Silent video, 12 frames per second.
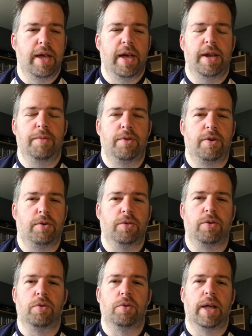And it was
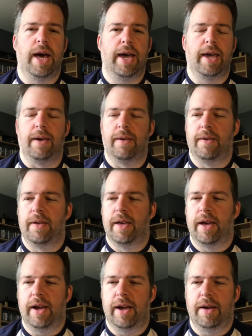called Gulag,
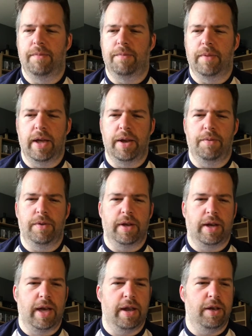and it was
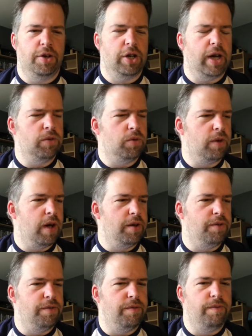a kind of shadow
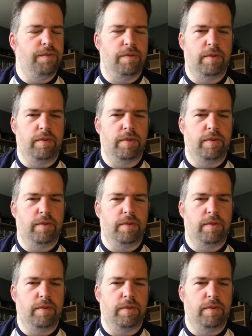gun,